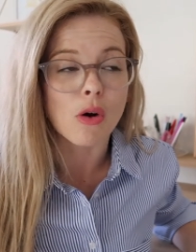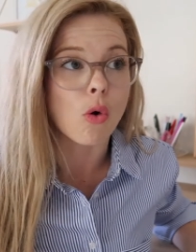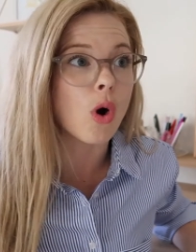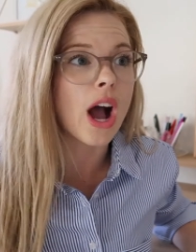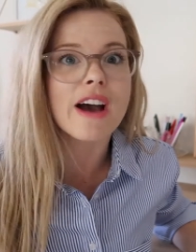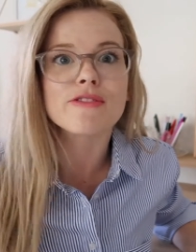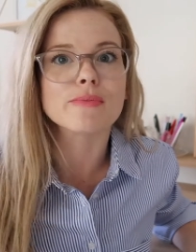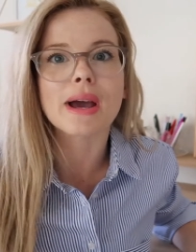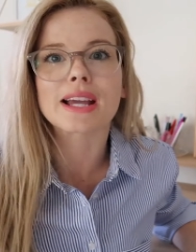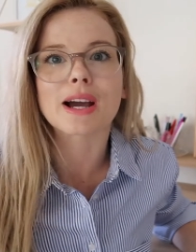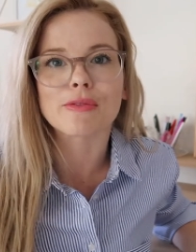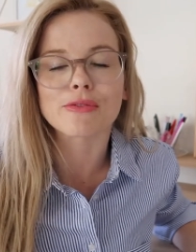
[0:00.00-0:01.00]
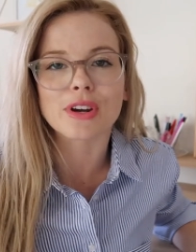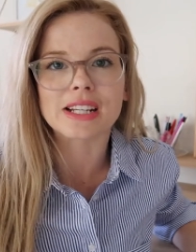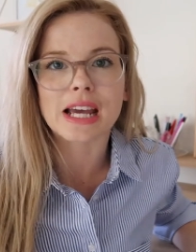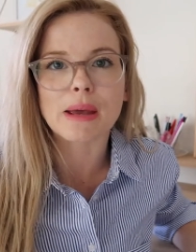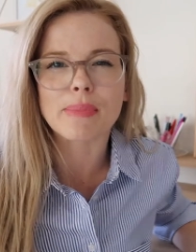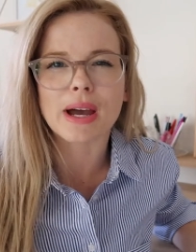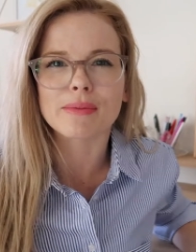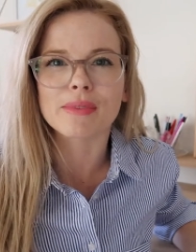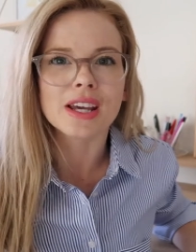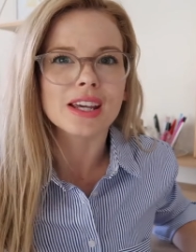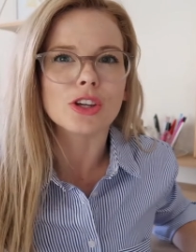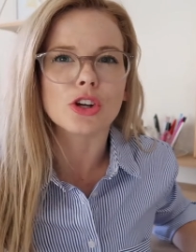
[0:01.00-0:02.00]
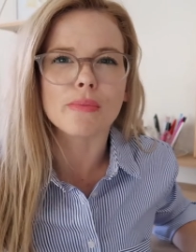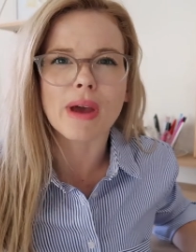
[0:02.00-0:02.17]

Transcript: or have a makeup free day, but you know,